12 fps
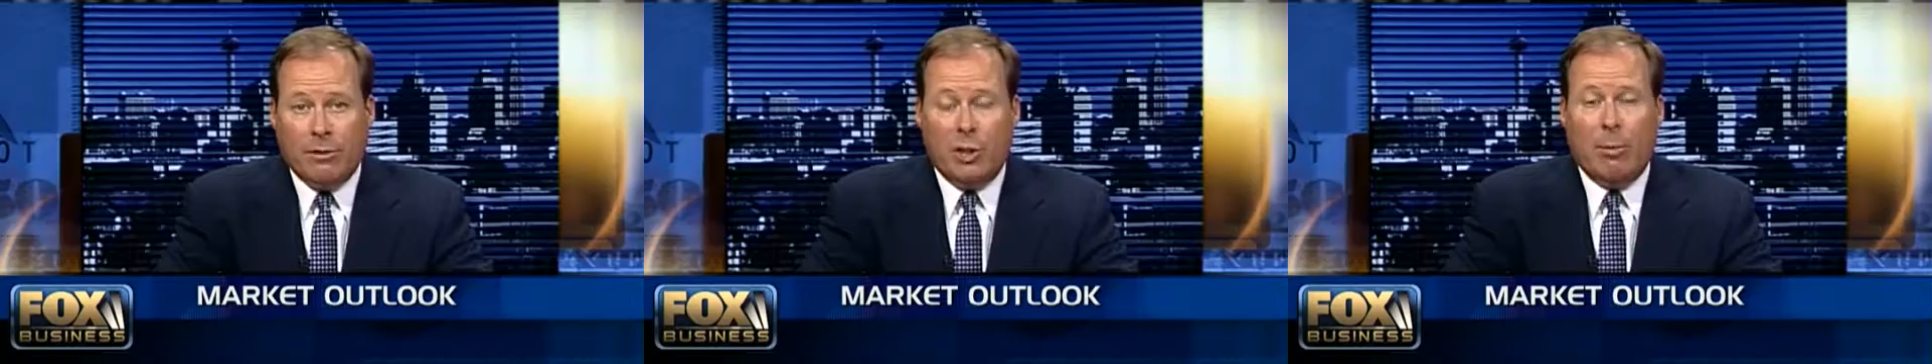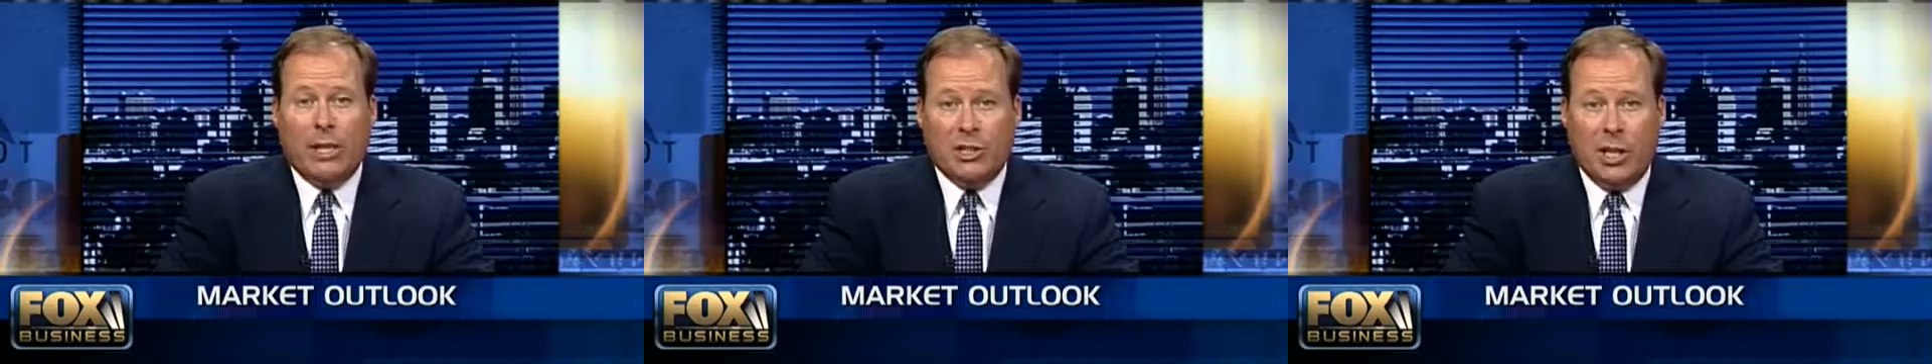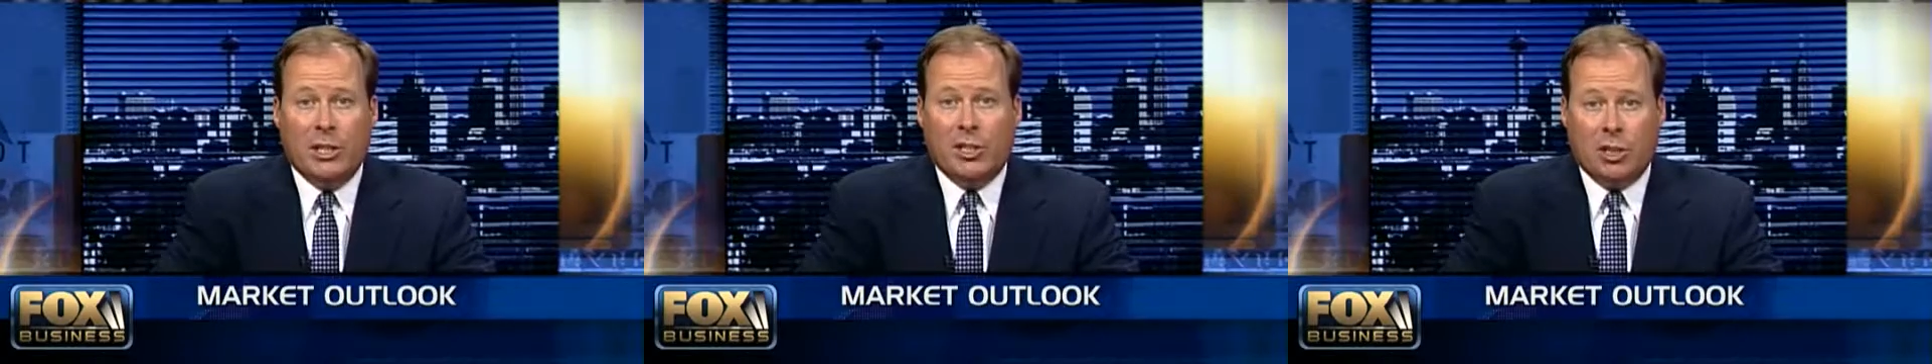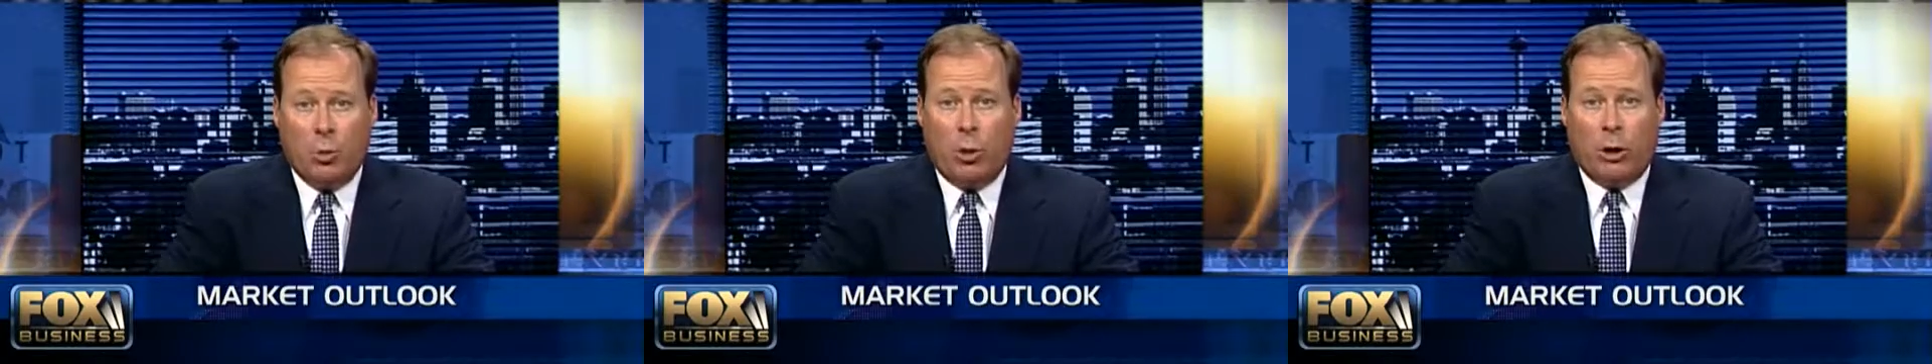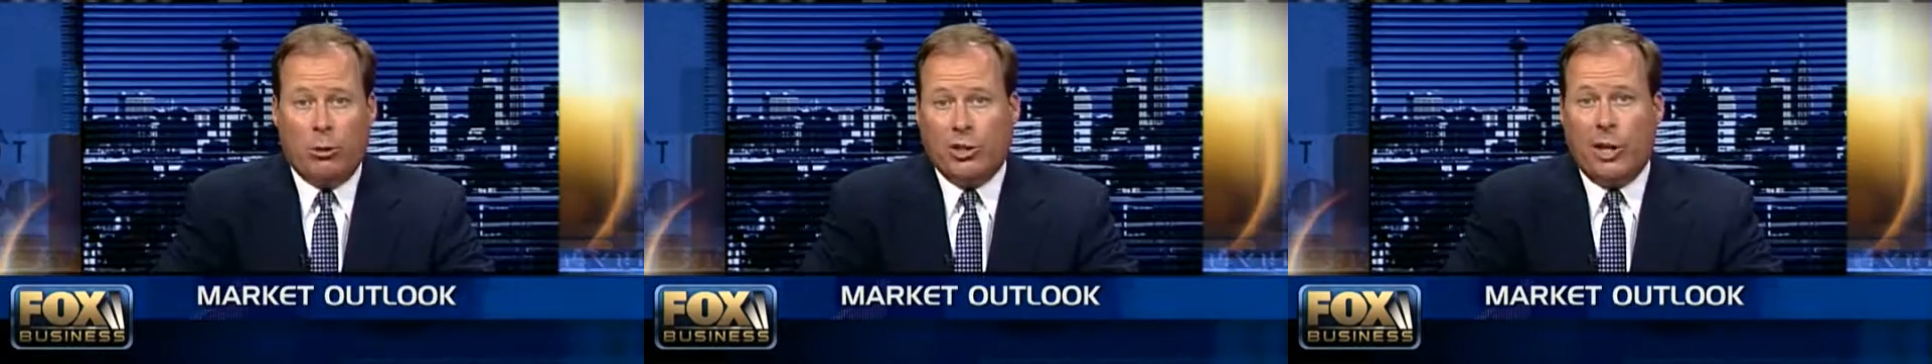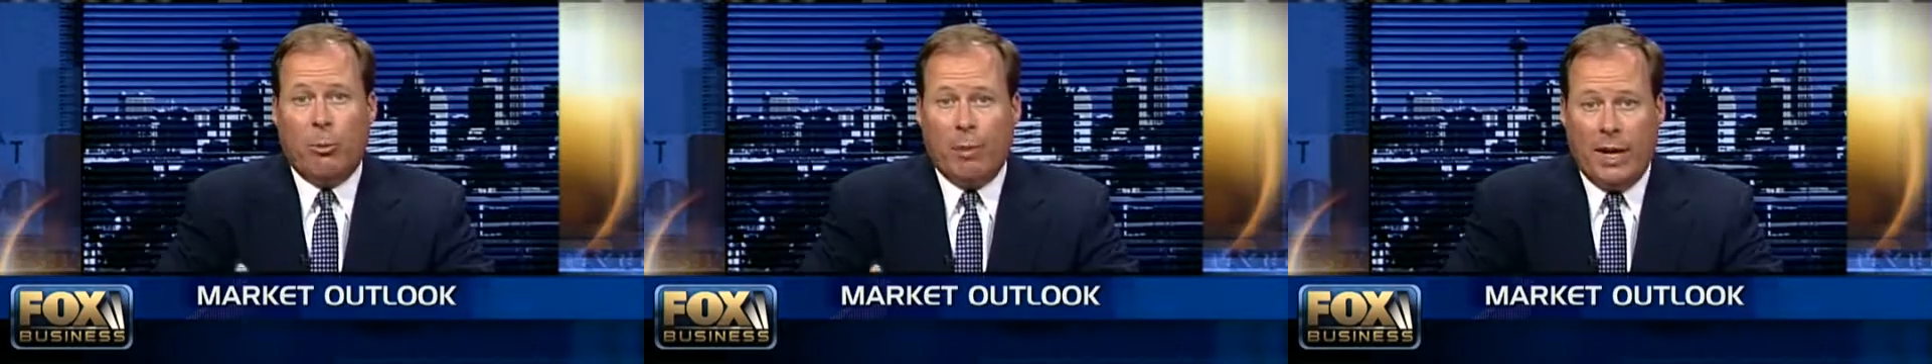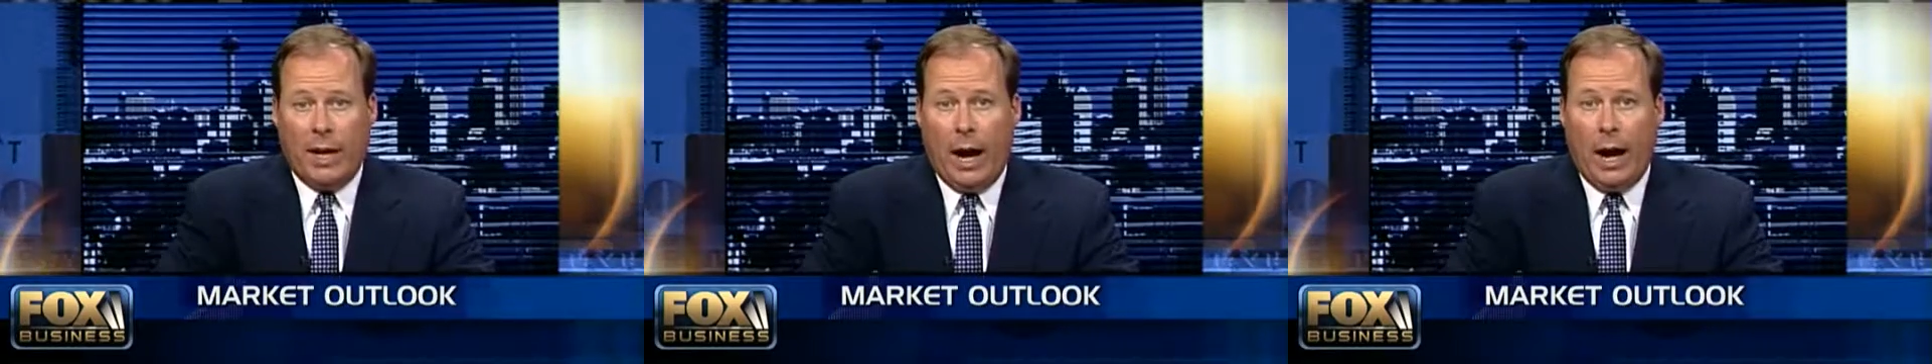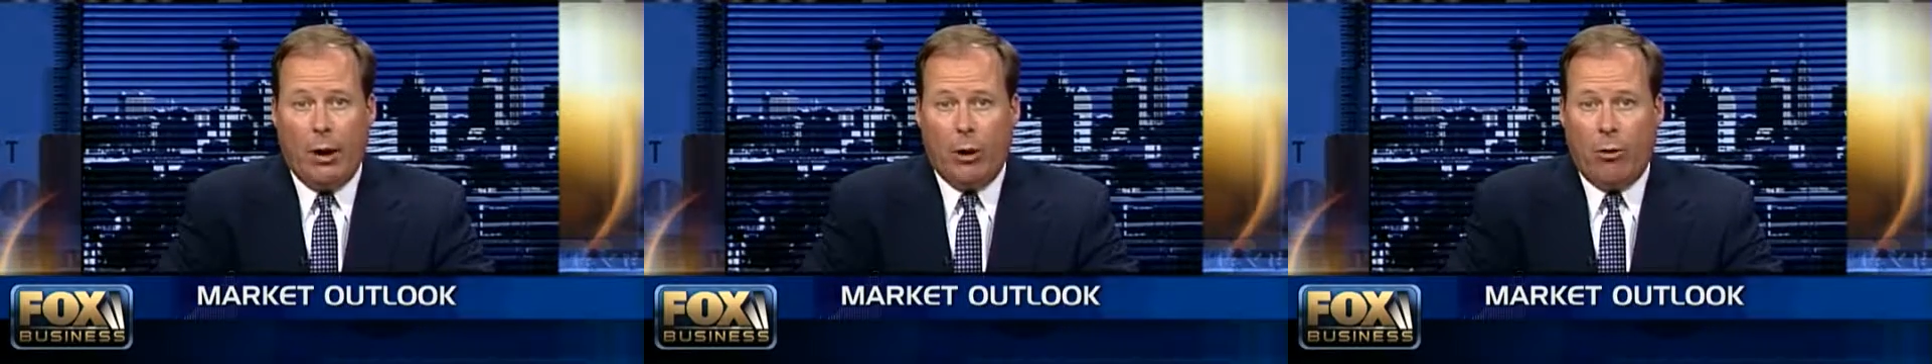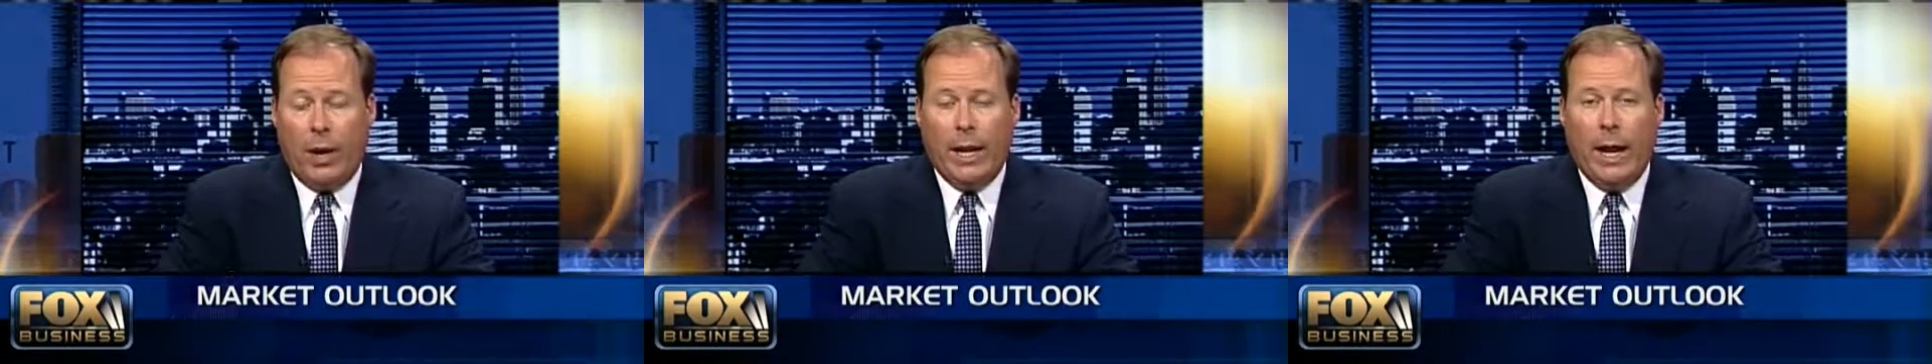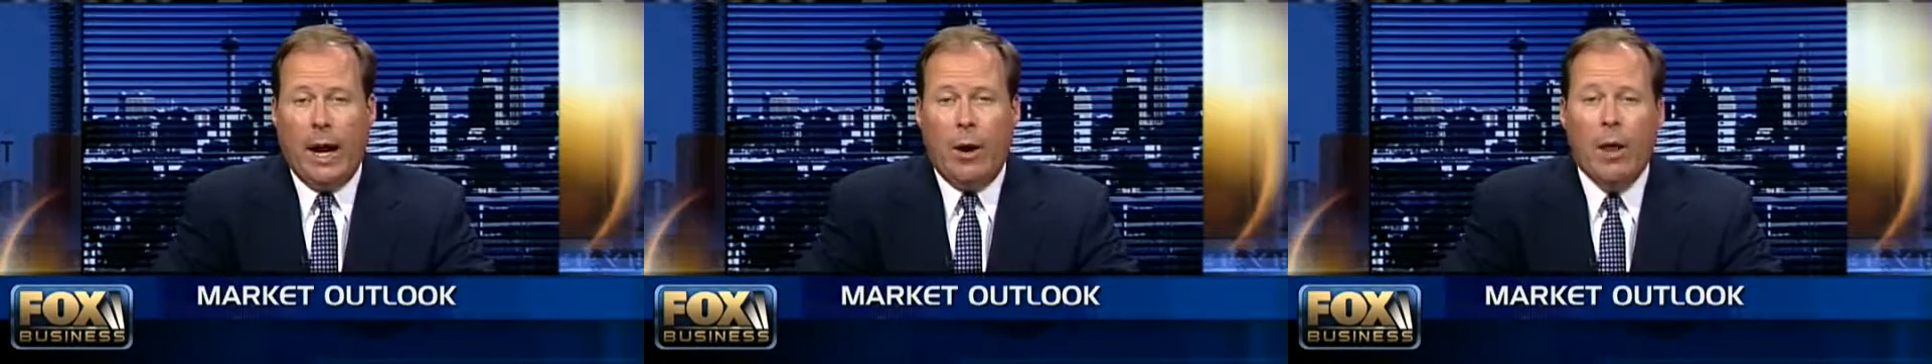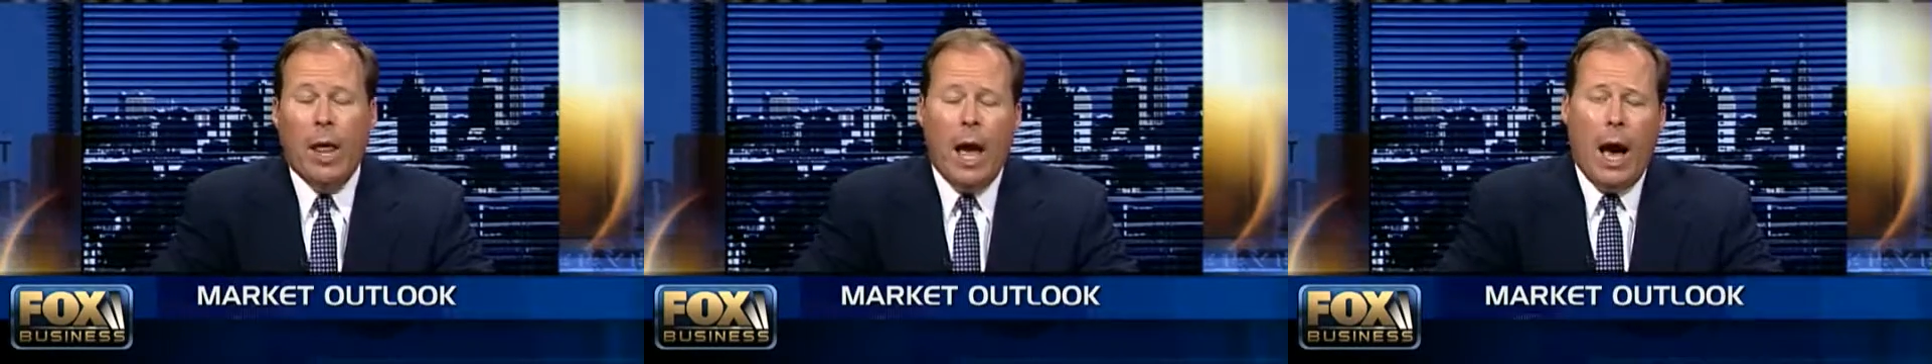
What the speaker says: so many census workers that are being hired right now.